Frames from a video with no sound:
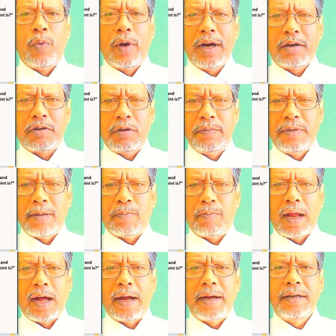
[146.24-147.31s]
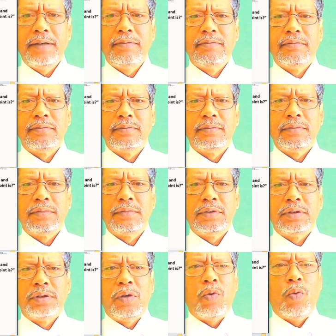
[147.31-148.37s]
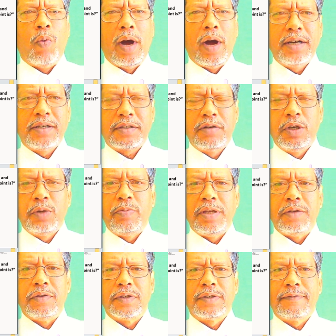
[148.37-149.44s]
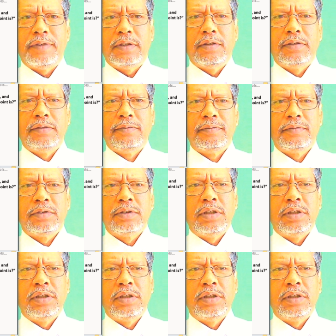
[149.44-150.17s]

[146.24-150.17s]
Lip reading: where it will be applied, why it's going to be useful,